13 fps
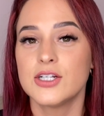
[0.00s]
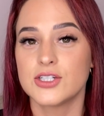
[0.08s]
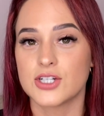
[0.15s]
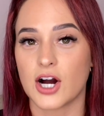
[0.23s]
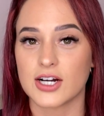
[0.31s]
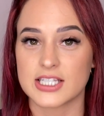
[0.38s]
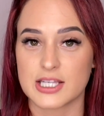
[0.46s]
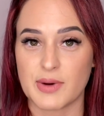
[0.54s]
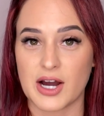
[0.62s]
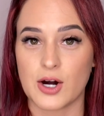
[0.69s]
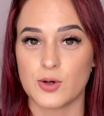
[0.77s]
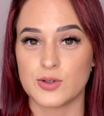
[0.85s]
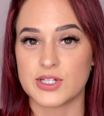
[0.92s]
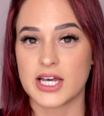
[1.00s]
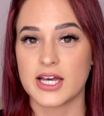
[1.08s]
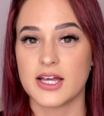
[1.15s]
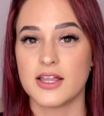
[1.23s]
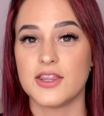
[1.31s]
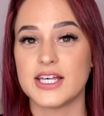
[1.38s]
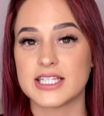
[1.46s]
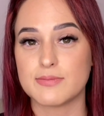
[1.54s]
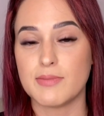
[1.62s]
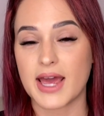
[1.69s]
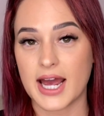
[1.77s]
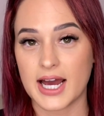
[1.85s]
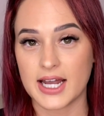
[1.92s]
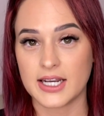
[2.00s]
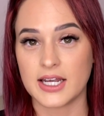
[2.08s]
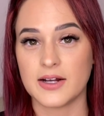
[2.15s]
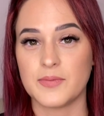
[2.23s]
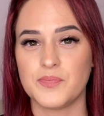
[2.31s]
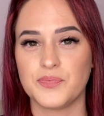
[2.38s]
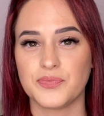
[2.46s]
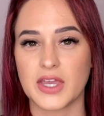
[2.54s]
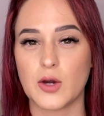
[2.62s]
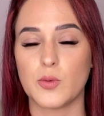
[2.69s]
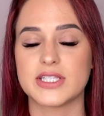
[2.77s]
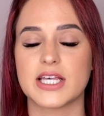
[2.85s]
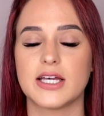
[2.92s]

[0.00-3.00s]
talks about this man. It was